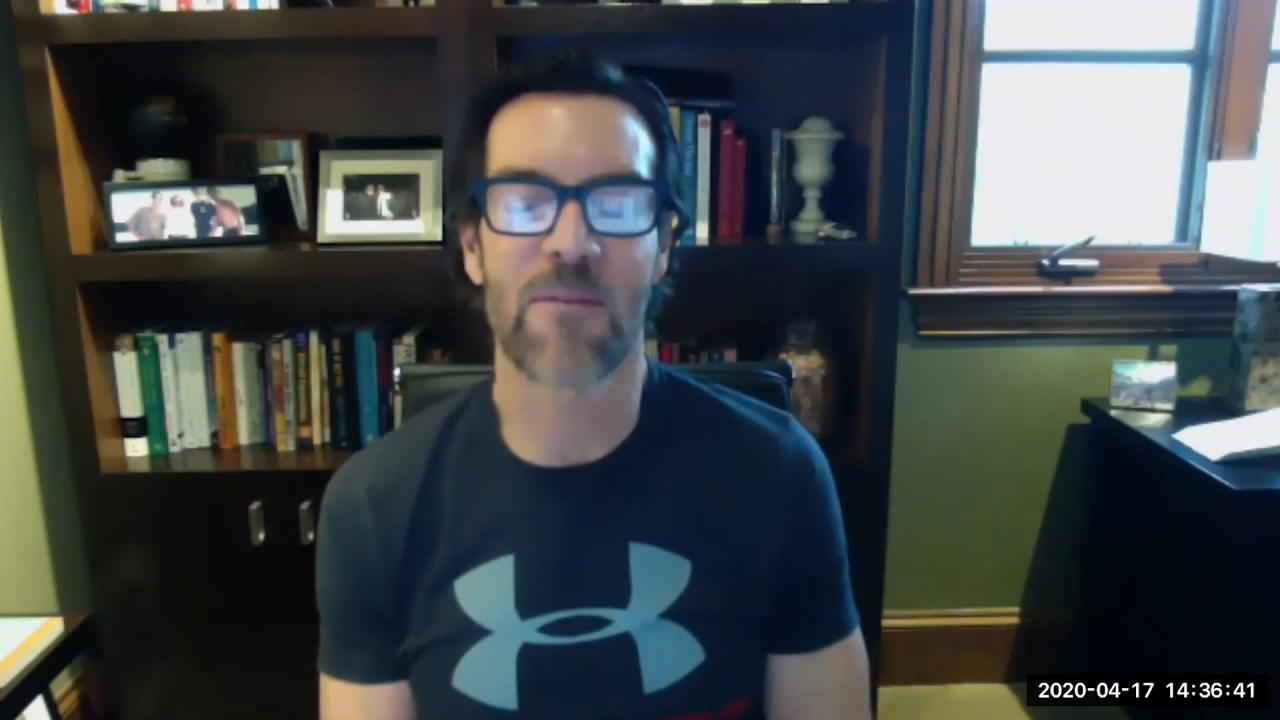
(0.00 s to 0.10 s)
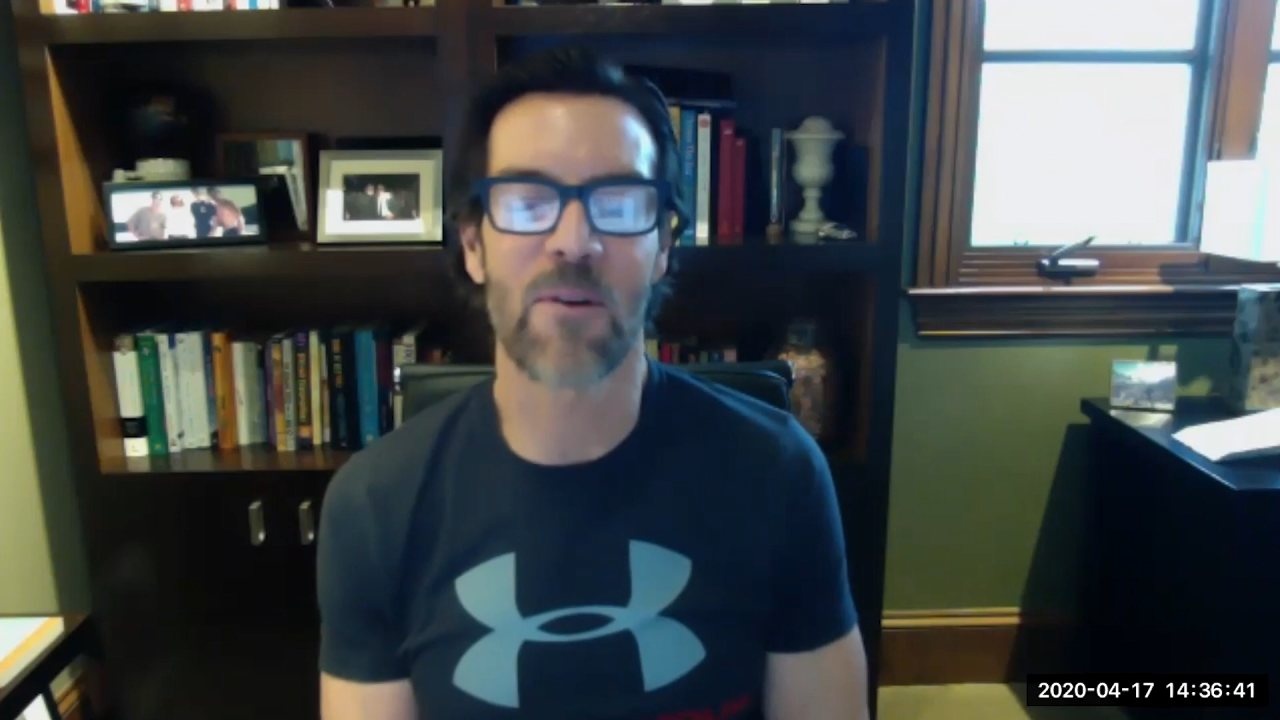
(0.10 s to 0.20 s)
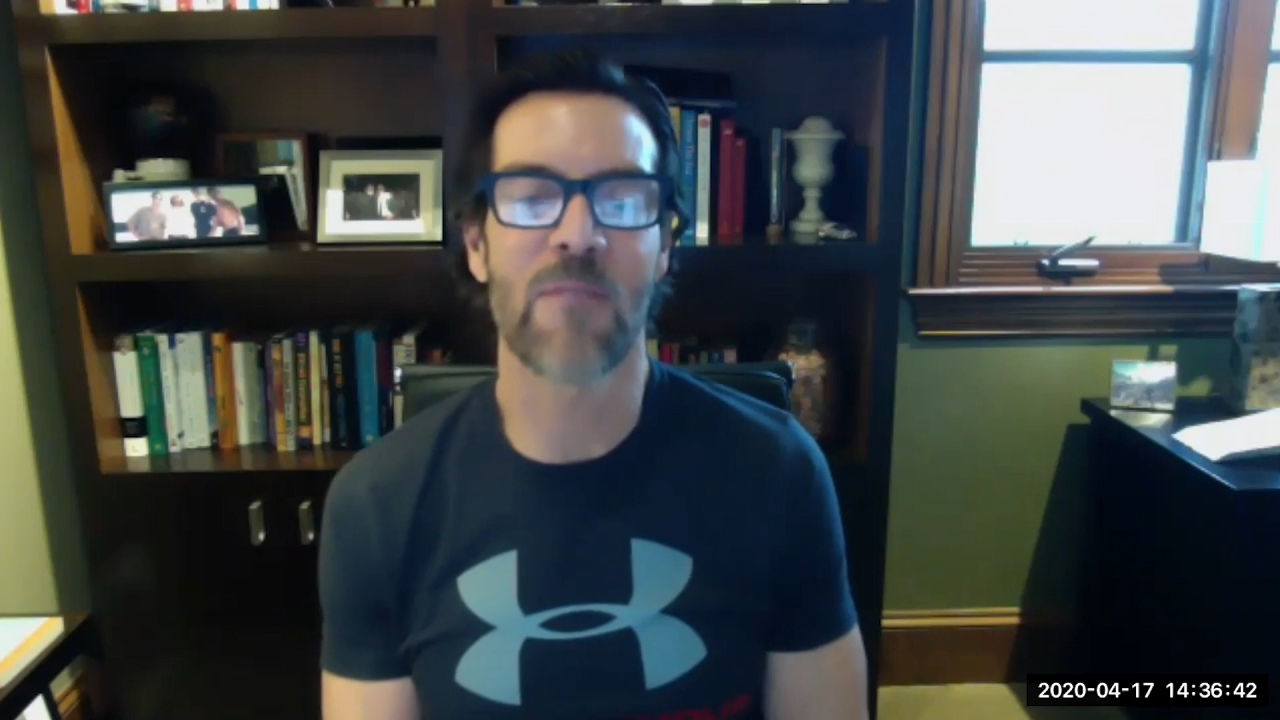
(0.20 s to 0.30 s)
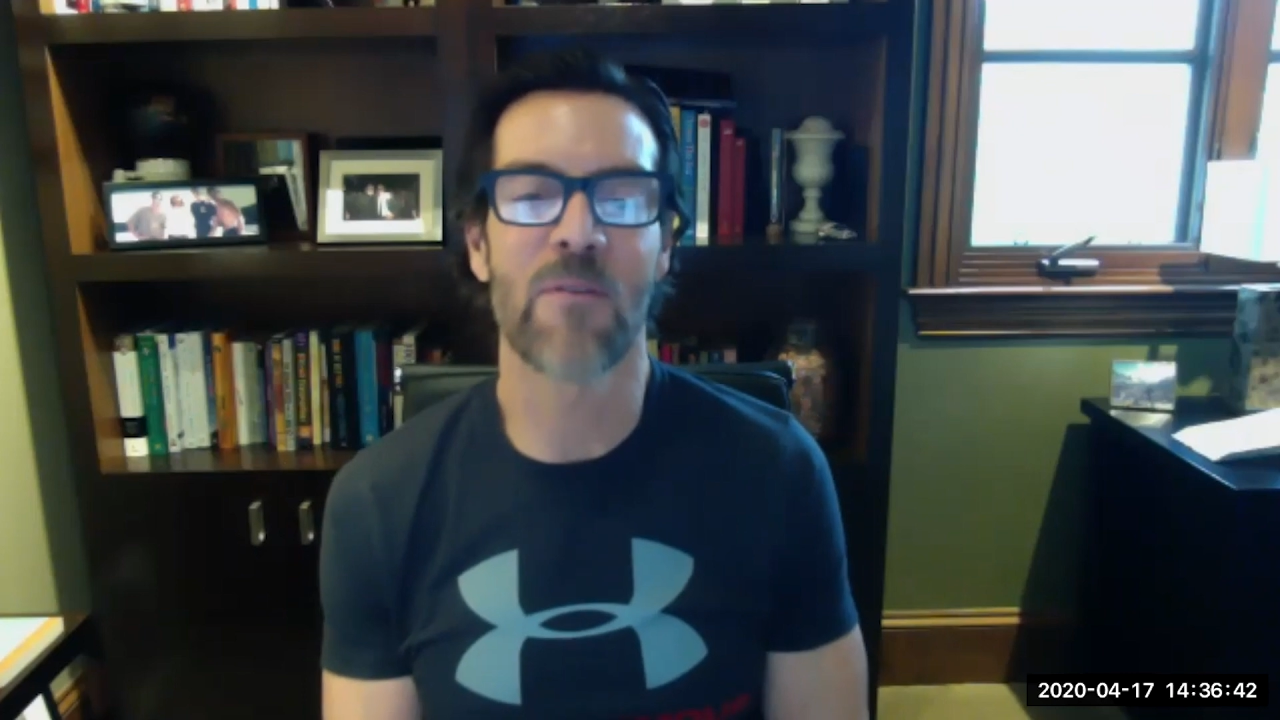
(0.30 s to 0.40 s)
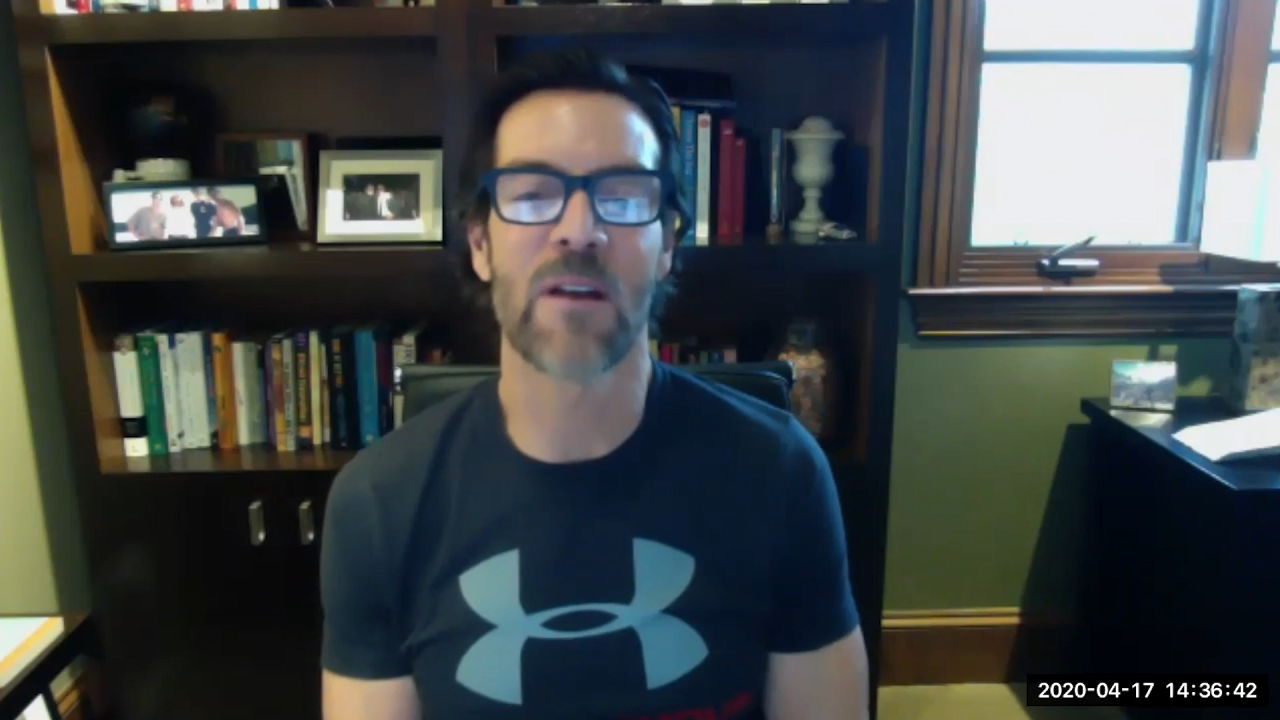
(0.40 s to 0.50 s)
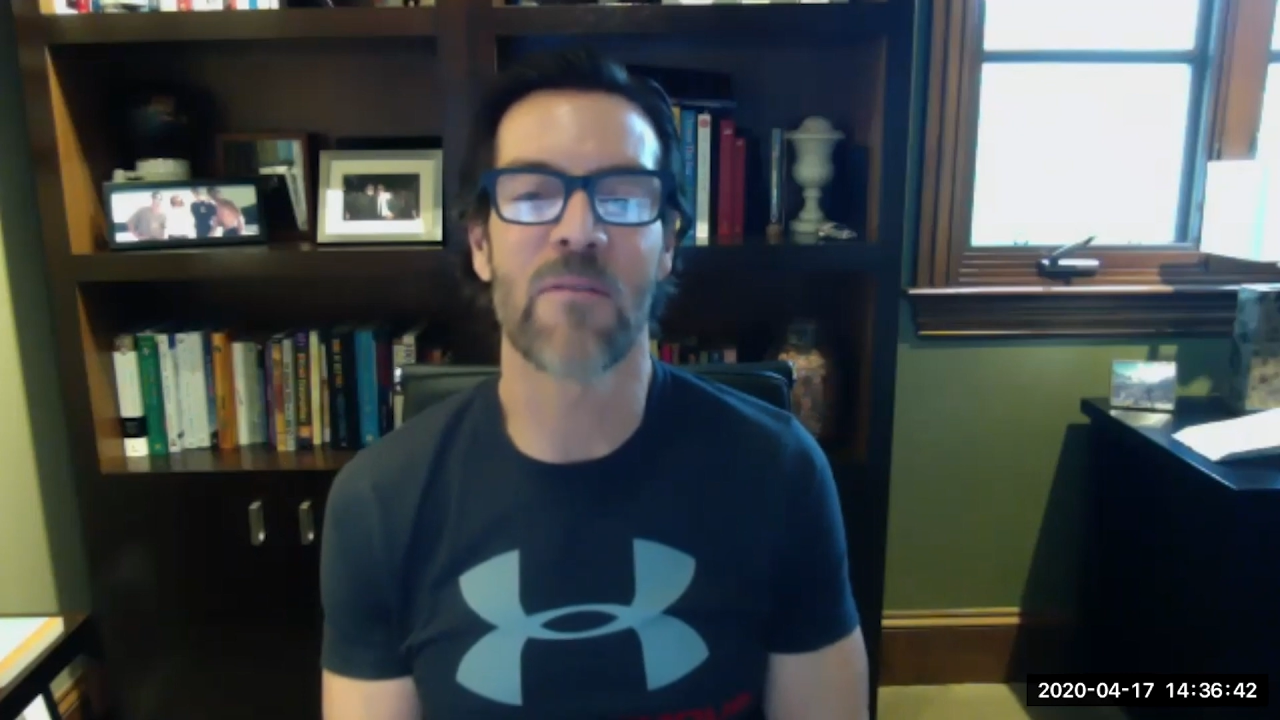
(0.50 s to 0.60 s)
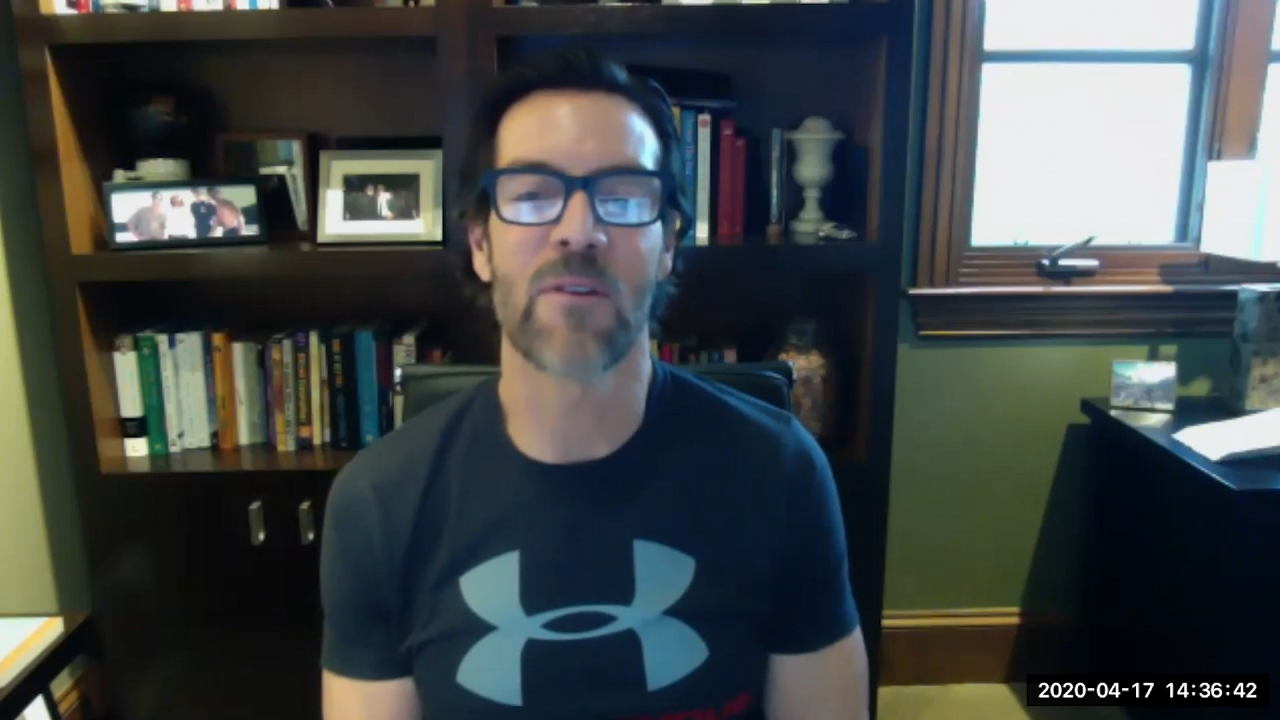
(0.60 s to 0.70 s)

forever and ever